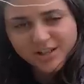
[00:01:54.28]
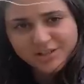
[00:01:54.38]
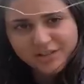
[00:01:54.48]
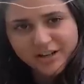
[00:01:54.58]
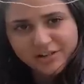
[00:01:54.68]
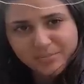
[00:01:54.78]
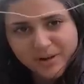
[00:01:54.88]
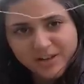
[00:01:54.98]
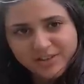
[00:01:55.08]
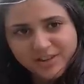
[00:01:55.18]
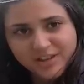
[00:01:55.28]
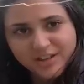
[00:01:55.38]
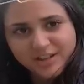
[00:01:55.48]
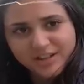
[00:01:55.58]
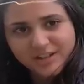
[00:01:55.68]
toss around a
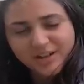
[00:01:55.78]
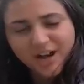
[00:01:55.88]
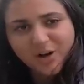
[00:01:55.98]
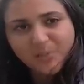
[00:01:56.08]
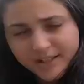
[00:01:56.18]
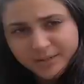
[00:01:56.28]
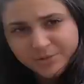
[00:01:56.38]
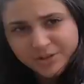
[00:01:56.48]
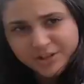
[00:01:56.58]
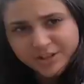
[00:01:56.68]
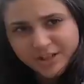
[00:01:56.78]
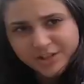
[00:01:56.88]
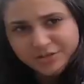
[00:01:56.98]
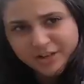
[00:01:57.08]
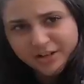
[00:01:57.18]
panther. Oh, and I'm just gonna
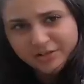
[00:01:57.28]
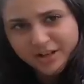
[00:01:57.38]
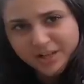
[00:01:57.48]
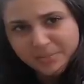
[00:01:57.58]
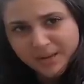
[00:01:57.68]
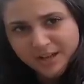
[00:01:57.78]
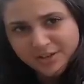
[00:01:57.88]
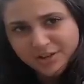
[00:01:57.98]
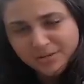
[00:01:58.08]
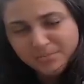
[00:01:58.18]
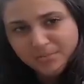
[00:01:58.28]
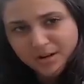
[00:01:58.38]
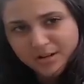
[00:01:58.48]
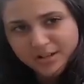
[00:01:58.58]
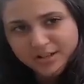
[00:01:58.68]
toss around a panther
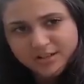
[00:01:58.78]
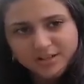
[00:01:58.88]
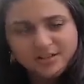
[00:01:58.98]
martin.